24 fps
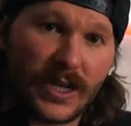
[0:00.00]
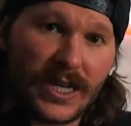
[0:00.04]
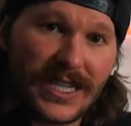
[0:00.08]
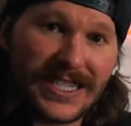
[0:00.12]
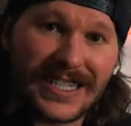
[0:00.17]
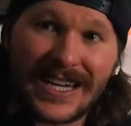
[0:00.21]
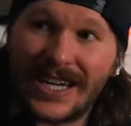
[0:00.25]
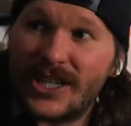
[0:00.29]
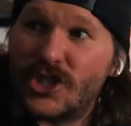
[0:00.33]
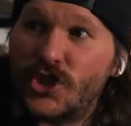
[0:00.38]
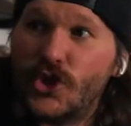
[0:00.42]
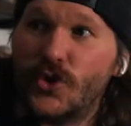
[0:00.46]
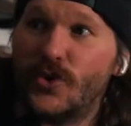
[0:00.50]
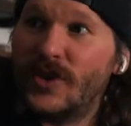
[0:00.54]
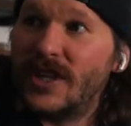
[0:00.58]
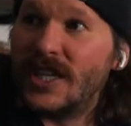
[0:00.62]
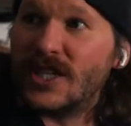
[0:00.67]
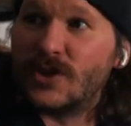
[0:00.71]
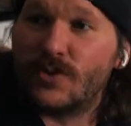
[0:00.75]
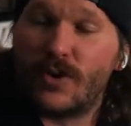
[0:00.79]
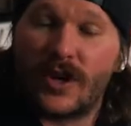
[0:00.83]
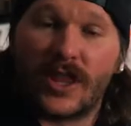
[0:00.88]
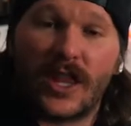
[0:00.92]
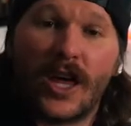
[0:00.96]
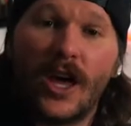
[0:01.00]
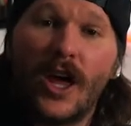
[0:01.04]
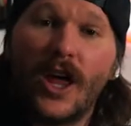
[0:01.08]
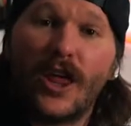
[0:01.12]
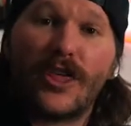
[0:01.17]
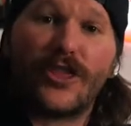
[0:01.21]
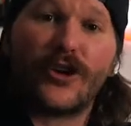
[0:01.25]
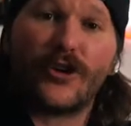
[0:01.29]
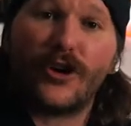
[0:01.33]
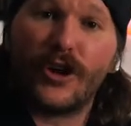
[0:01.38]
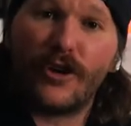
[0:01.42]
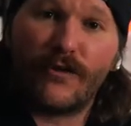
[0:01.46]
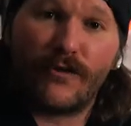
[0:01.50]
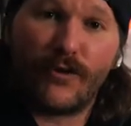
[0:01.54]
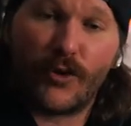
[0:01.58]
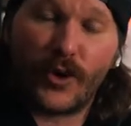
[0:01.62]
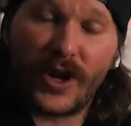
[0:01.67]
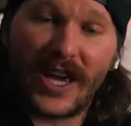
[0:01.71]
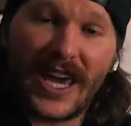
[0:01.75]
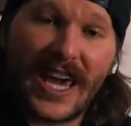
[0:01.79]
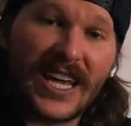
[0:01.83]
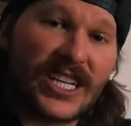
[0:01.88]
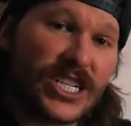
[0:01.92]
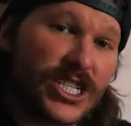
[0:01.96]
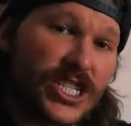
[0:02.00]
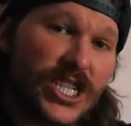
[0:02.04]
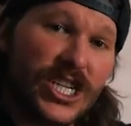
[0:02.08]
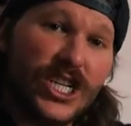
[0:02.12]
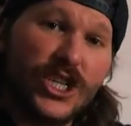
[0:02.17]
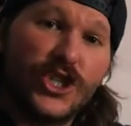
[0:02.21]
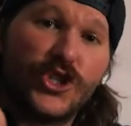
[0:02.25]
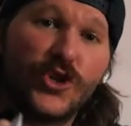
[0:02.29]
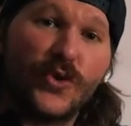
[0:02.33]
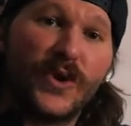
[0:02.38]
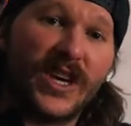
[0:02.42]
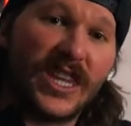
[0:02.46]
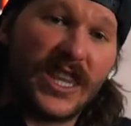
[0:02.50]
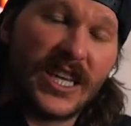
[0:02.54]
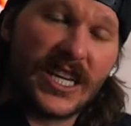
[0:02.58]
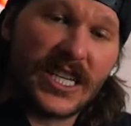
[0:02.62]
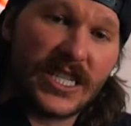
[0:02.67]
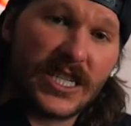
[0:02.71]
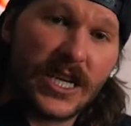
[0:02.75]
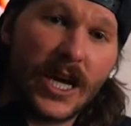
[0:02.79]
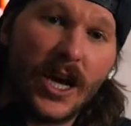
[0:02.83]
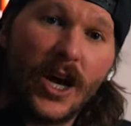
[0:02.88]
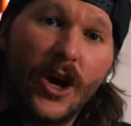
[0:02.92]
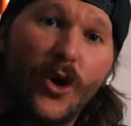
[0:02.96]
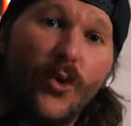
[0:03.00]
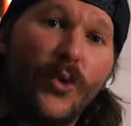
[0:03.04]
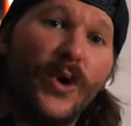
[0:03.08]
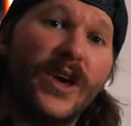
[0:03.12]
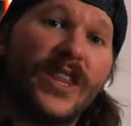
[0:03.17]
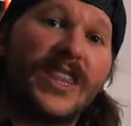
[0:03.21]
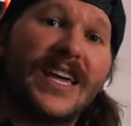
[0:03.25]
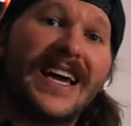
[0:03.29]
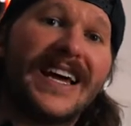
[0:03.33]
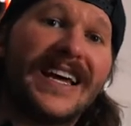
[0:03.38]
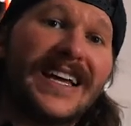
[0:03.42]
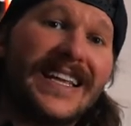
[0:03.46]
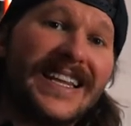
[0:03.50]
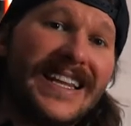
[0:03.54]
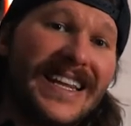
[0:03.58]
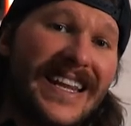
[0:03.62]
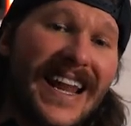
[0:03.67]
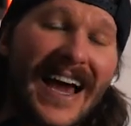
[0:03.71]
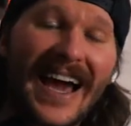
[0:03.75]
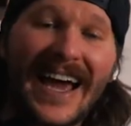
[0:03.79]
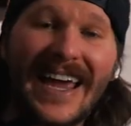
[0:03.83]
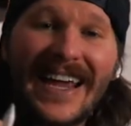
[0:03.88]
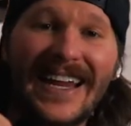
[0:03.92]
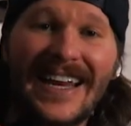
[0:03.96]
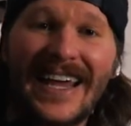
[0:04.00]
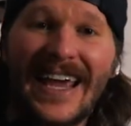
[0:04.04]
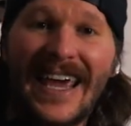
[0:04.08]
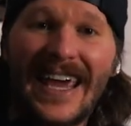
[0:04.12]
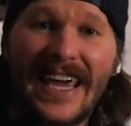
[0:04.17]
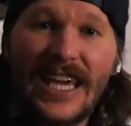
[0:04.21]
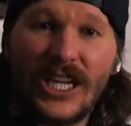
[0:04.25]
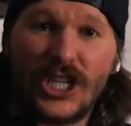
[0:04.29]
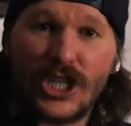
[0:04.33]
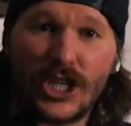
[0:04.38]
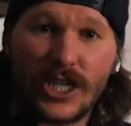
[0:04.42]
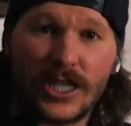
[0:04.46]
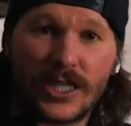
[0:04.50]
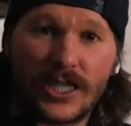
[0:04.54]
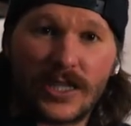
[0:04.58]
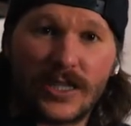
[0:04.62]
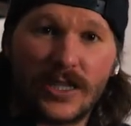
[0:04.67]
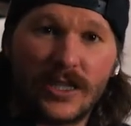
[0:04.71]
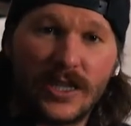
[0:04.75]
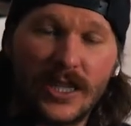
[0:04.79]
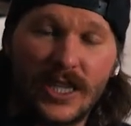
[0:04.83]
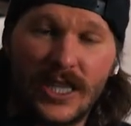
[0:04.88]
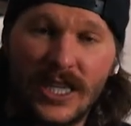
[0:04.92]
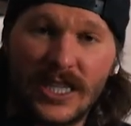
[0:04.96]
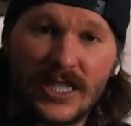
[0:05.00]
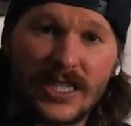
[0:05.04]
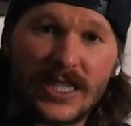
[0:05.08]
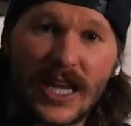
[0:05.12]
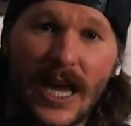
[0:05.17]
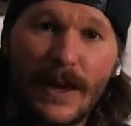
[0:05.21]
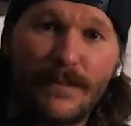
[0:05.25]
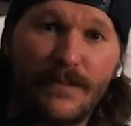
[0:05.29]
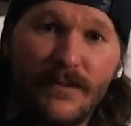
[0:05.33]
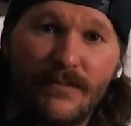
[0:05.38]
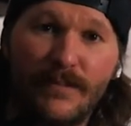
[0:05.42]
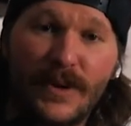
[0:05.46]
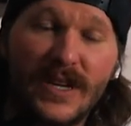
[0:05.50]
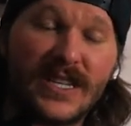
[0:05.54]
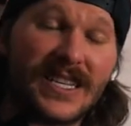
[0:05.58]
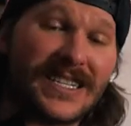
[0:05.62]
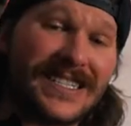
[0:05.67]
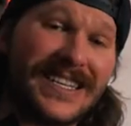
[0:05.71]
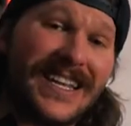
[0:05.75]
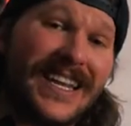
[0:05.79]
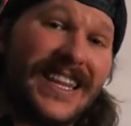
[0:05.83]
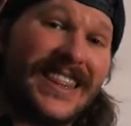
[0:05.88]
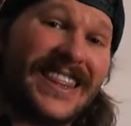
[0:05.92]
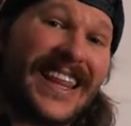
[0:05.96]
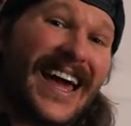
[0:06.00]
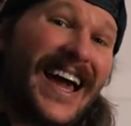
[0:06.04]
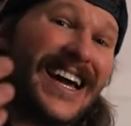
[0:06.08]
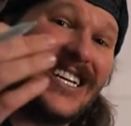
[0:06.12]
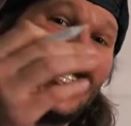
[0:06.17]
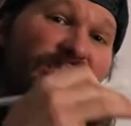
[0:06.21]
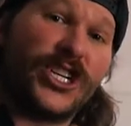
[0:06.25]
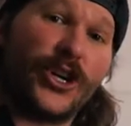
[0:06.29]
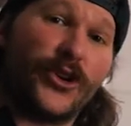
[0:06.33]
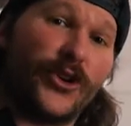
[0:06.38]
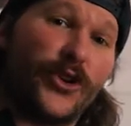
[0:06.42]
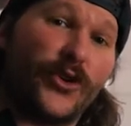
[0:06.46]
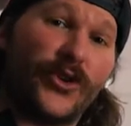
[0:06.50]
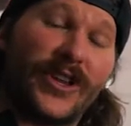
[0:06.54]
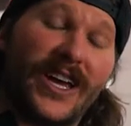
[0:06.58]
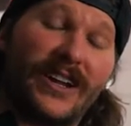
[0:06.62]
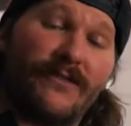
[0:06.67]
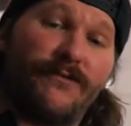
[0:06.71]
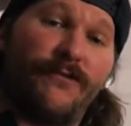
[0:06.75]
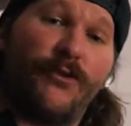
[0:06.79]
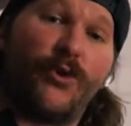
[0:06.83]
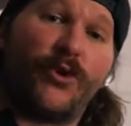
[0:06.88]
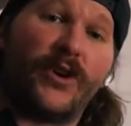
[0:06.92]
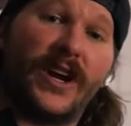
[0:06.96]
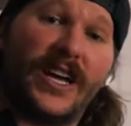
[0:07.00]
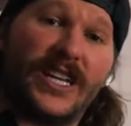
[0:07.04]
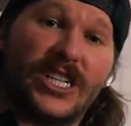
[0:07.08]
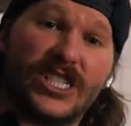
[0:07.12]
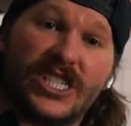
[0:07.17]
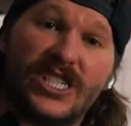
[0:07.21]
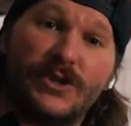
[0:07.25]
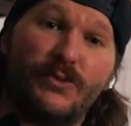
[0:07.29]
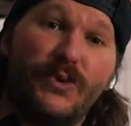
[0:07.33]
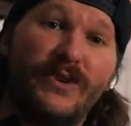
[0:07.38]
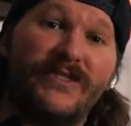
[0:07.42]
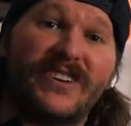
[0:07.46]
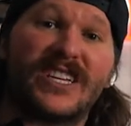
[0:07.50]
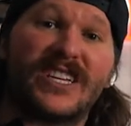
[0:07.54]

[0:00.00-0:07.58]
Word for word: He's not doing this with 30 or 40 agents. He's doing this with nine agents this type of business. And last year he only had four agents. We've